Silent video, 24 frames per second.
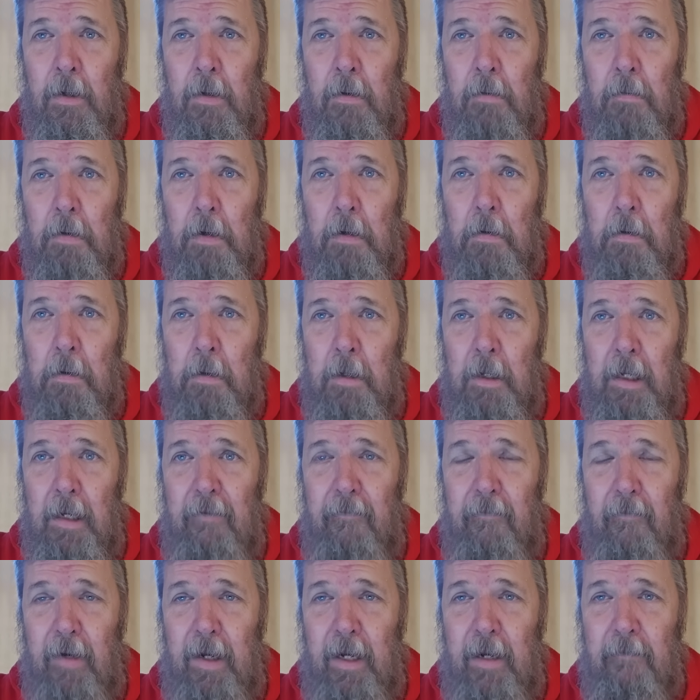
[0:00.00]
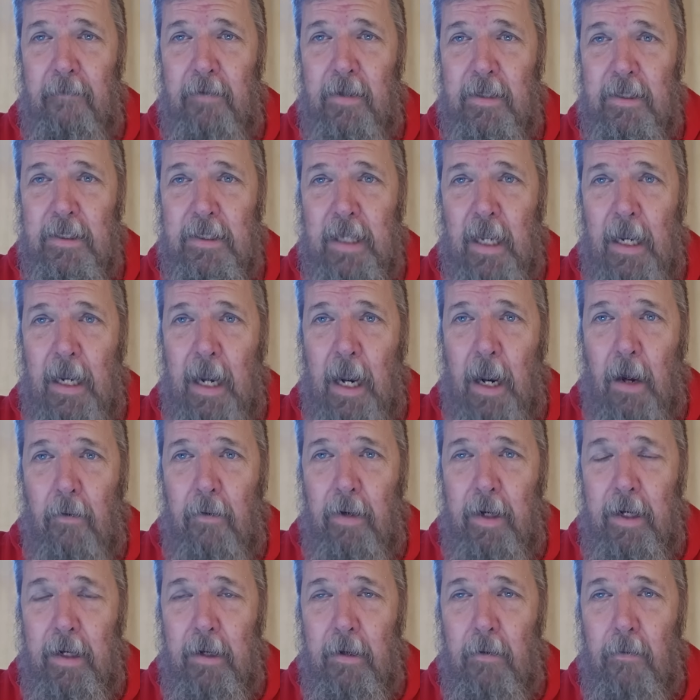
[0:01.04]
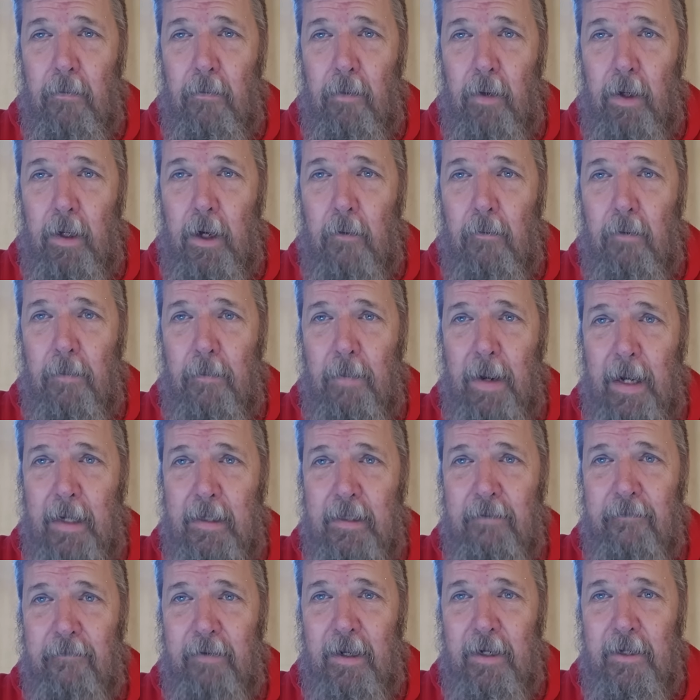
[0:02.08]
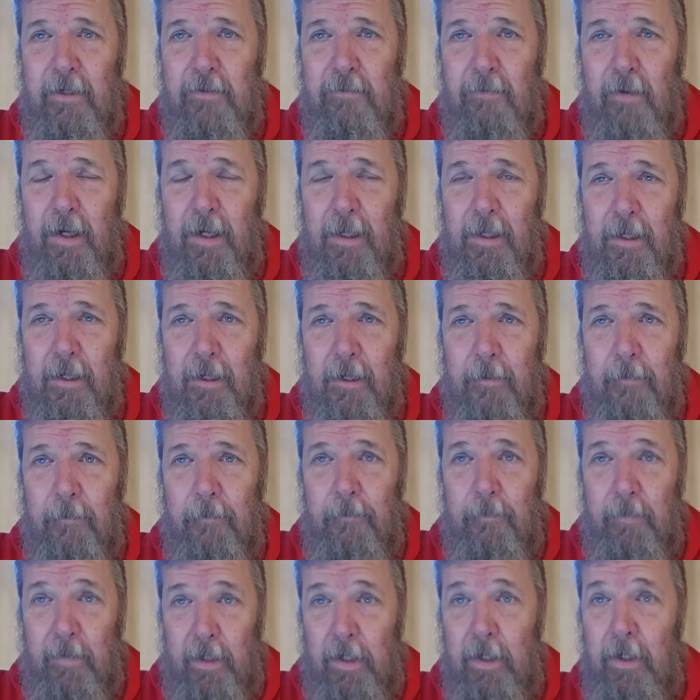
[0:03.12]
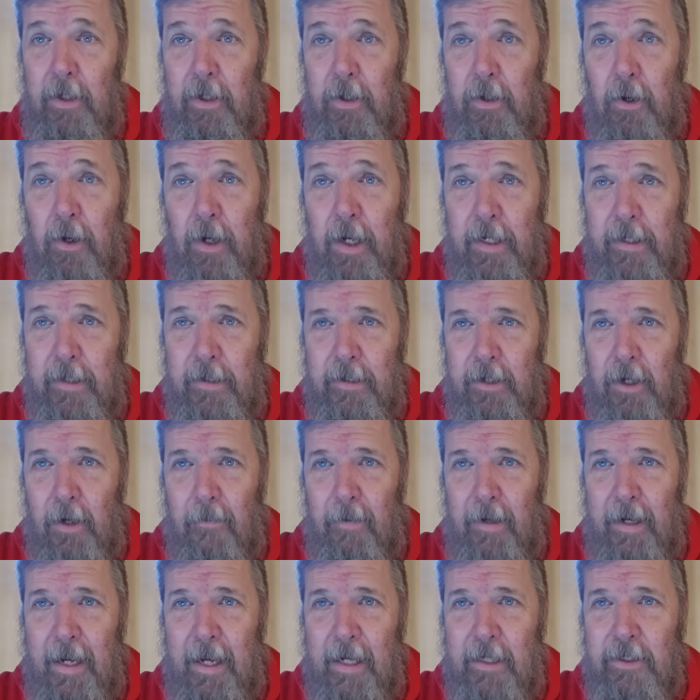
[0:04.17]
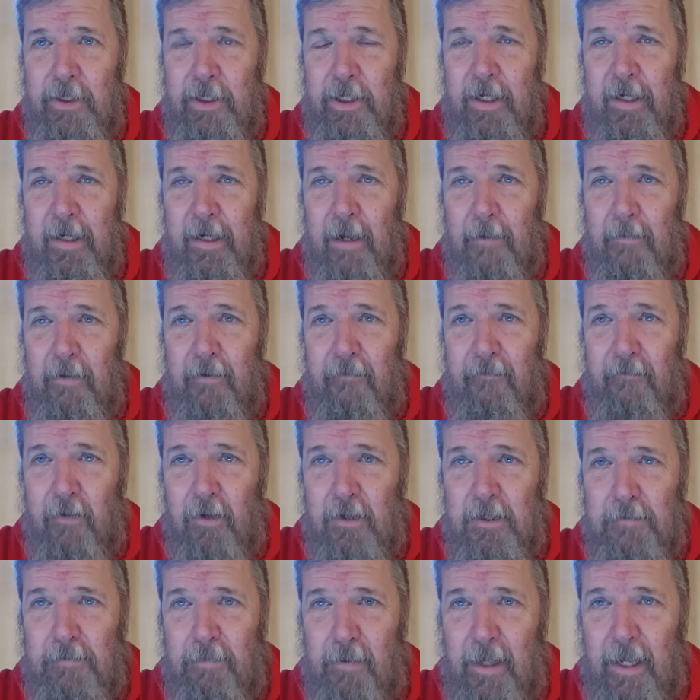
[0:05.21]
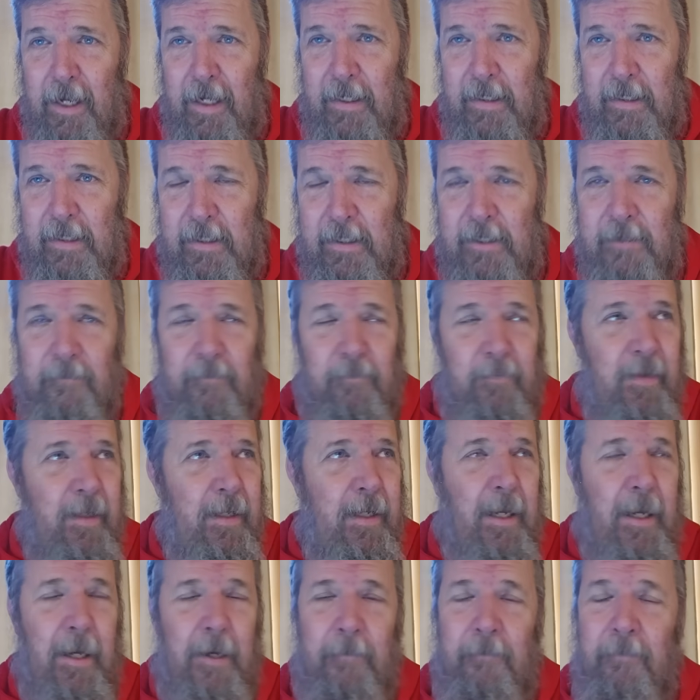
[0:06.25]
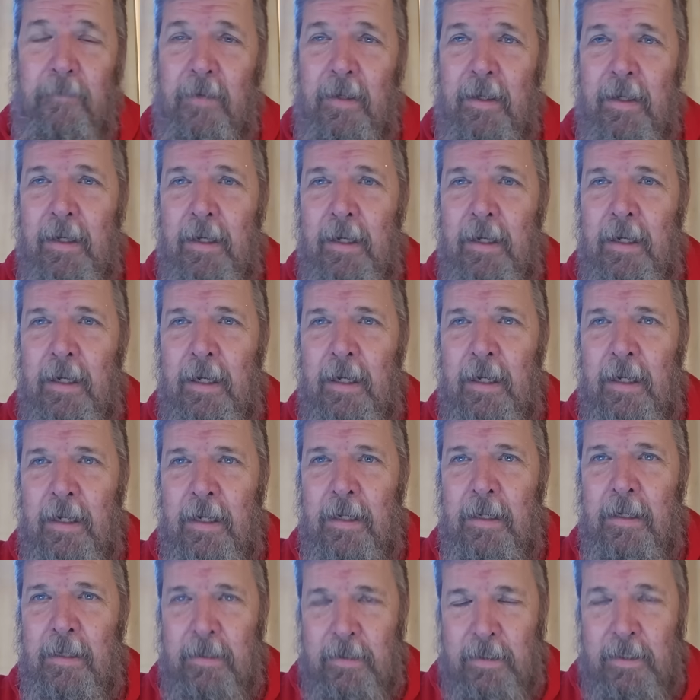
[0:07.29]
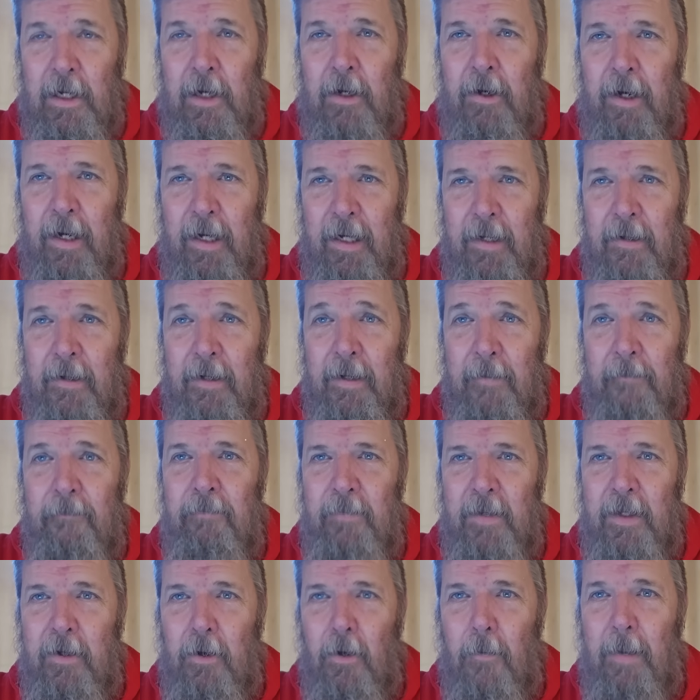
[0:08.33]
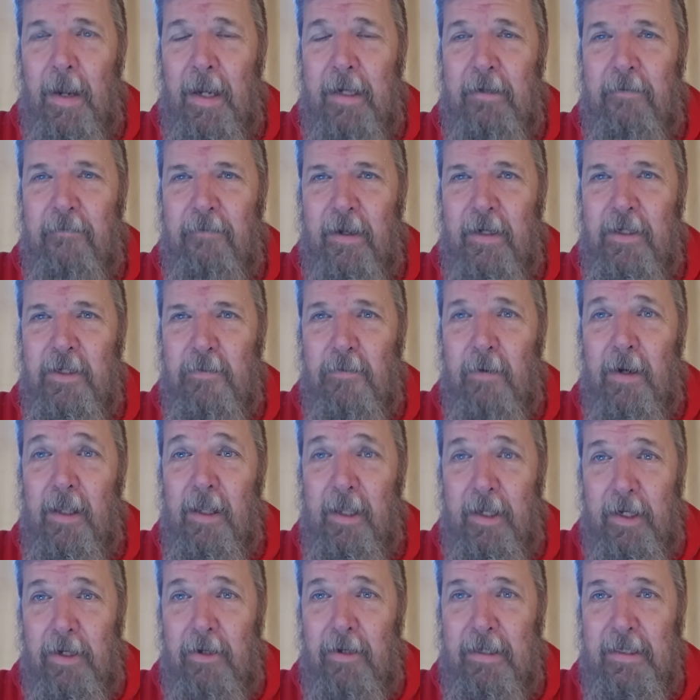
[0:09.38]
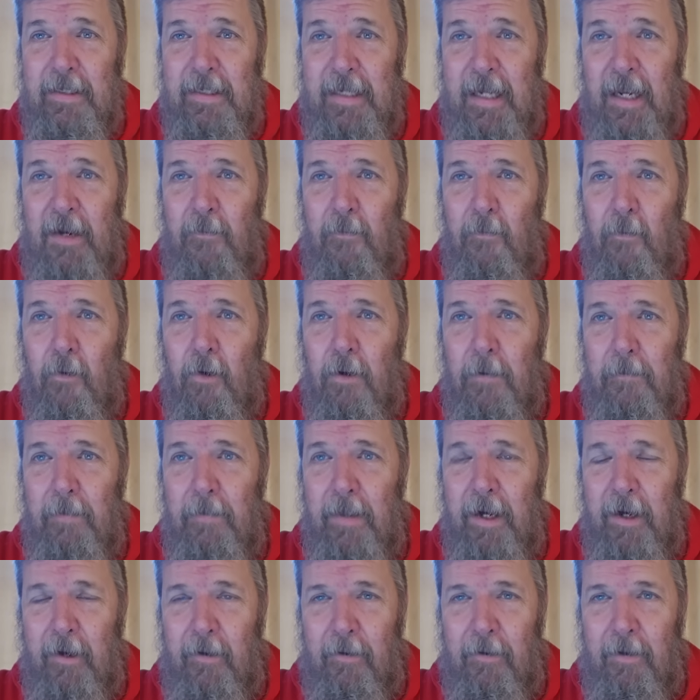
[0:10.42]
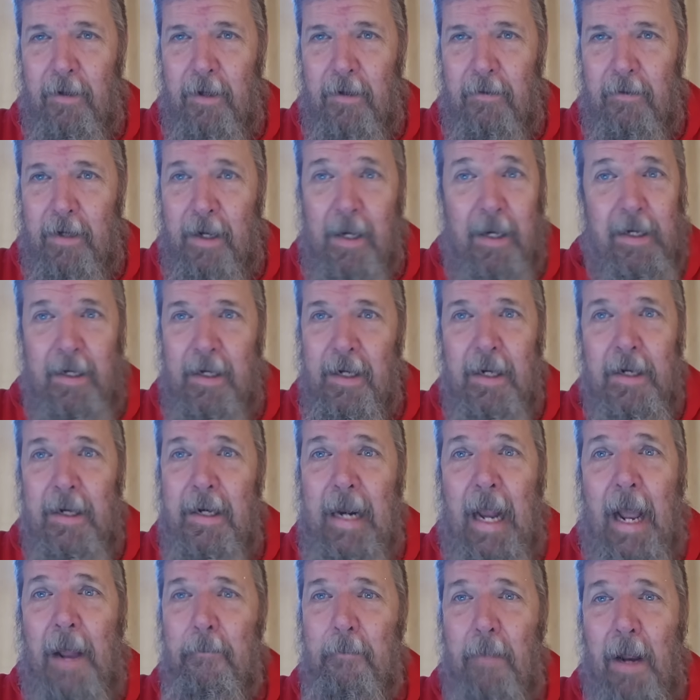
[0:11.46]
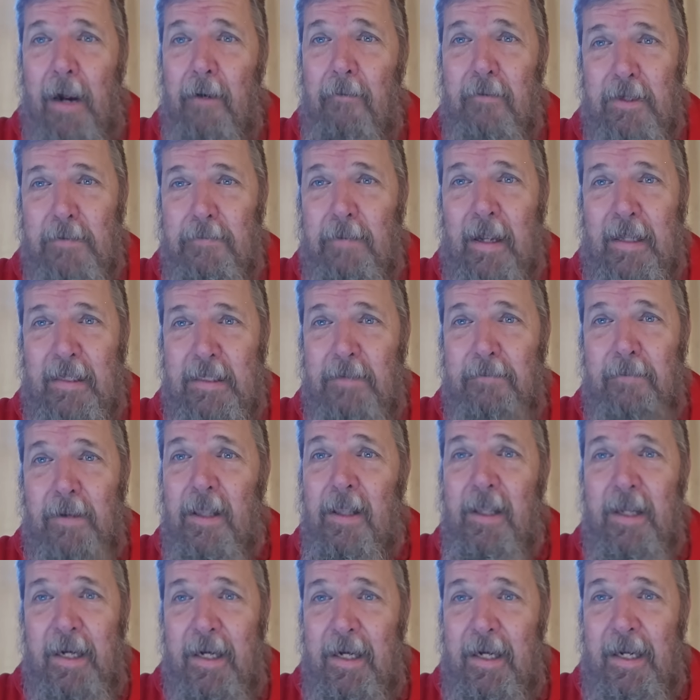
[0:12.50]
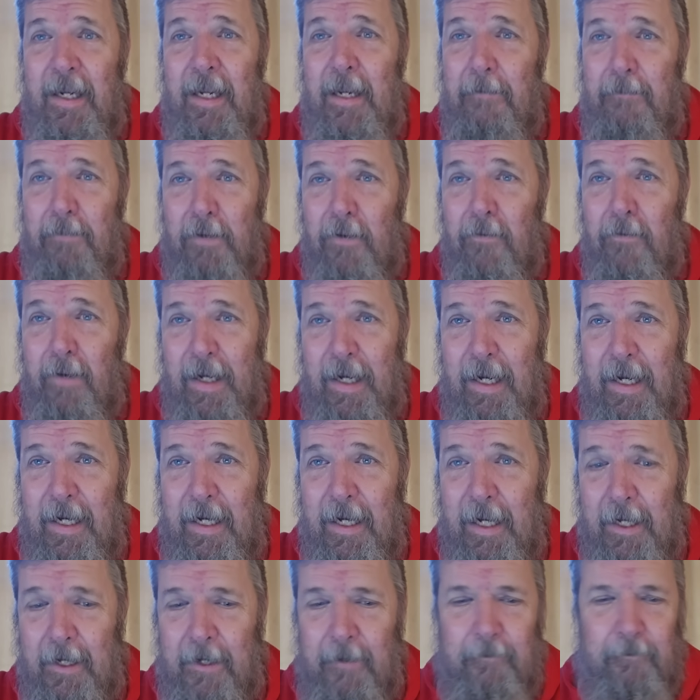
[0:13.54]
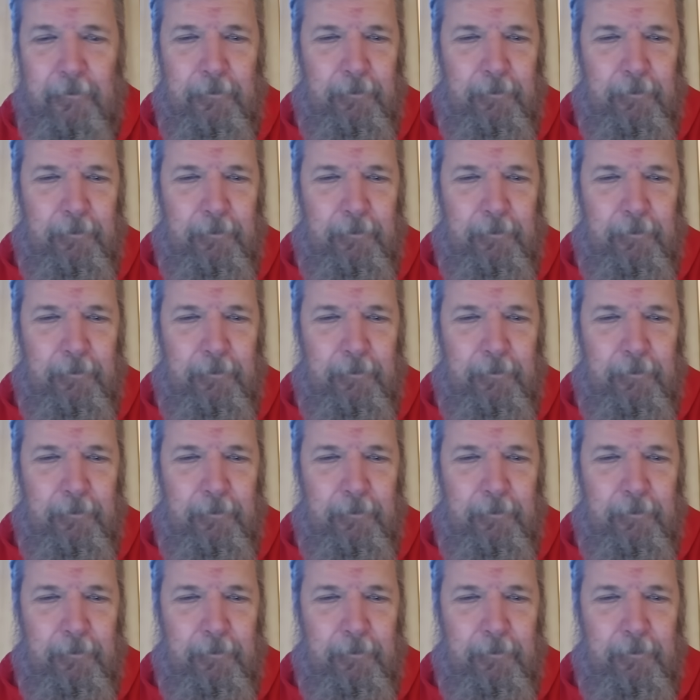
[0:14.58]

well, if we have to stay out here, we're going back to Venezuela. Good, nobody asked you to come in the first place. Okay, sorry, go back to Venezuela, you can stay warm there, okay? Not my responsibility to keep you heated.